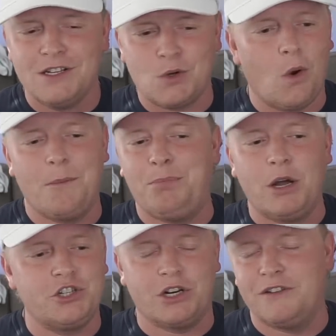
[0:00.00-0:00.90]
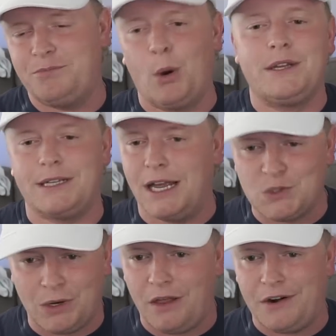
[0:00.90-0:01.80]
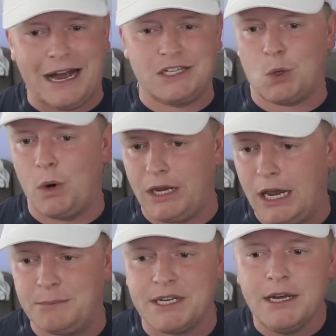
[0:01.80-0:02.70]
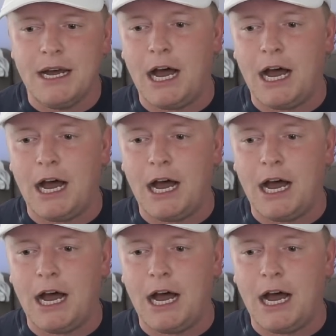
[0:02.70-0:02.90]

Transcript: score a bunch of points against one another, high-scoring games.